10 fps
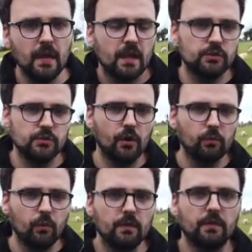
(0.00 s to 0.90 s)
It's not
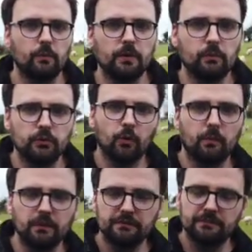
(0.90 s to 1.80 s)
one that we would
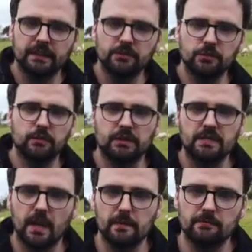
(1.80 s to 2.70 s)
normally flick to in a
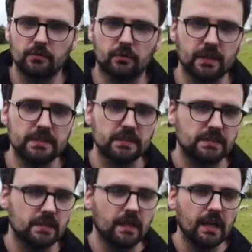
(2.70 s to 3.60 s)
time of
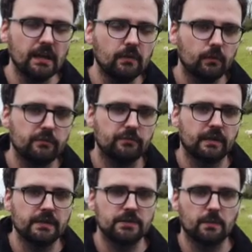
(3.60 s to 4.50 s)
crisis, yet in it we
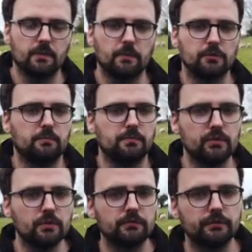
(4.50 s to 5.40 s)
find some of the most
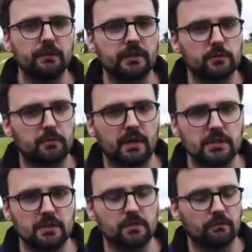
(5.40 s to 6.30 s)
beautiful
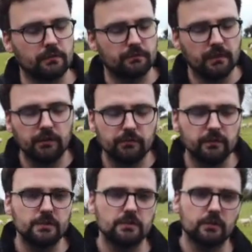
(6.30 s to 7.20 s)
expressions of the
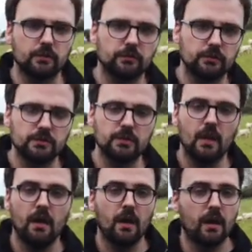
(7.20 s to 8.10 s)
faithfulness, the goodness,
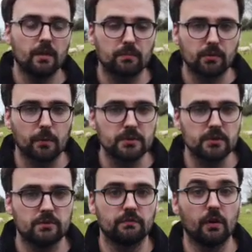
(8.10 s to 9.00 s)
and the
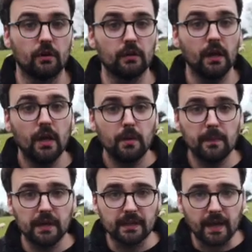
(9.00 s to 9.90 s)
promises of God
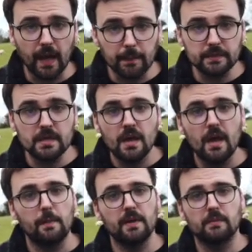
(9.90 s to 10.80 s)
being kept
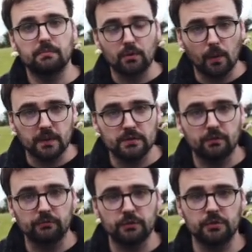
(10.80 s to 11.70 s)
and being promised
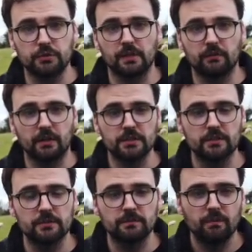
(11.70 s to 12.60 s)
for future
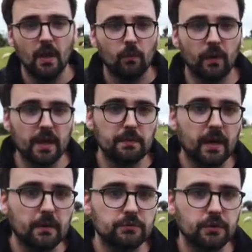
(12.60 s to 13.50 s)
generations. Well,
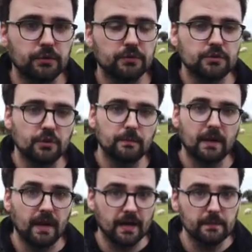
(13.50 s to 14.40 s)
Abraham took some
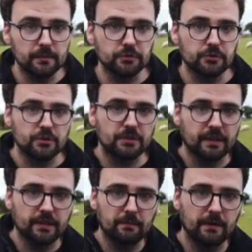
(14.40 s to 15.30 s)
animals, just
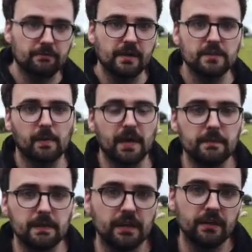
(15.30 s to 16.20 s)
like my friends
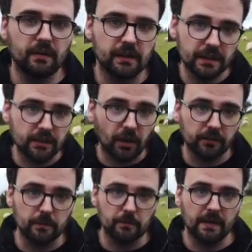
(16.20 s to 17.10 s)
behind me here, and he
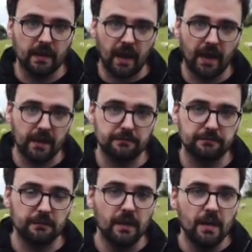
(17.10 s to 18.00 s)
cut them in
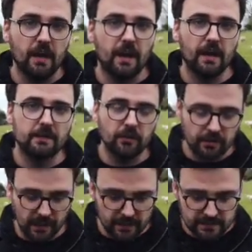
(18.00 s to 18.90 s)
half. Now,
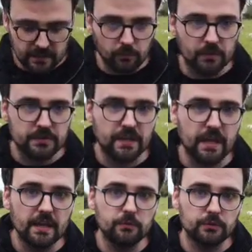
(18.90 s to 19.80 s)
the idea was that
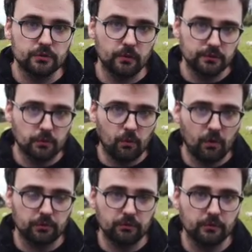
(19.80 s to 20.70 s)
he was going to
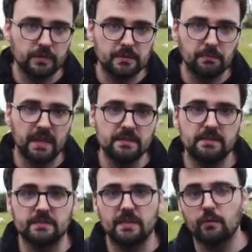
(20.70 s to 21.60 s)
walk through these
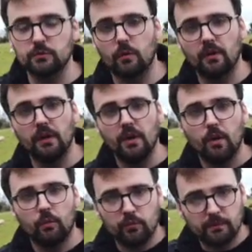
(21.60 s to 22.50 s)
pieces. That was what
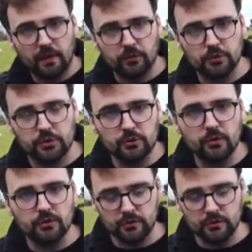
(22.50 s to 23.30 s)
would have been understood.